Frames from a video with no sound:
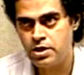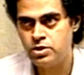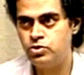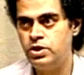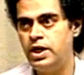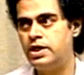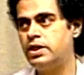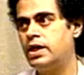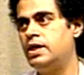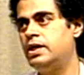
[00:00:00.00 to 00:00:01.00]
So
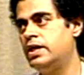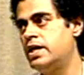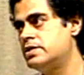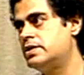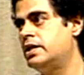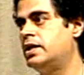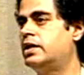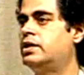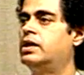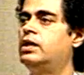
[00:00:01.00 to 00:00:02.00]
electrically erased and
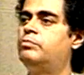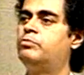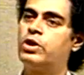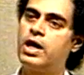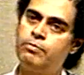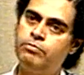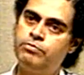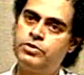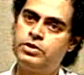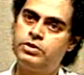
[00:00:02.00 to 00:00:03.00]
electrically
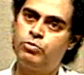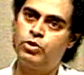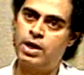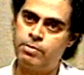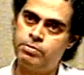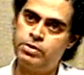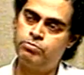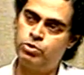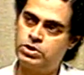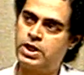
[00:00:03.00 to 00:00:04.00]
programmable,
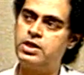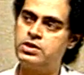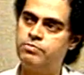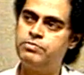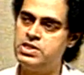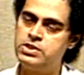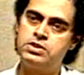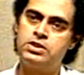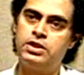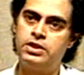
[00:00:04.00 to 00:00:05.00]
both kinds of features
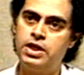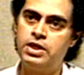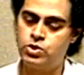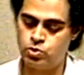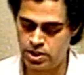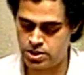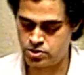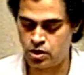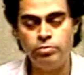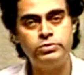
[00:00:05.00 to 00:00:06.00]
are there in today's
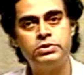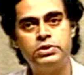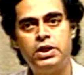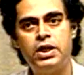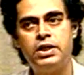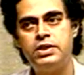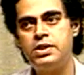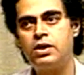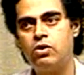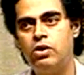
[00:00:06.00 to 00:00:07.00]
ROMs. These are
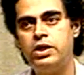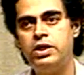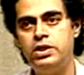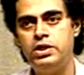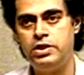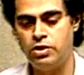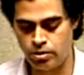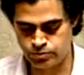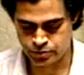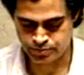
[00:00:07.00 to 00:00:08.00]
called EEROMs.